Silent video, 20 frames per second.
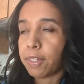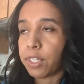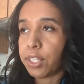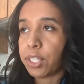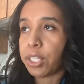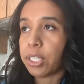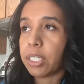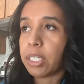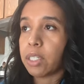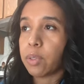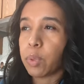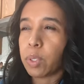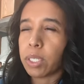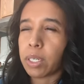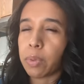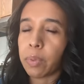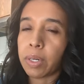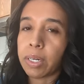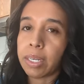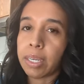of attorneys,
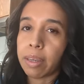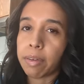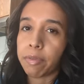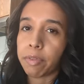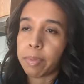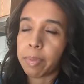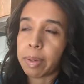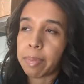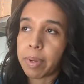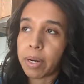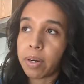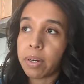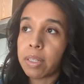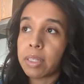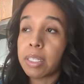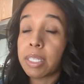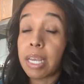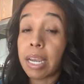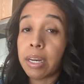which I want to get for my parents.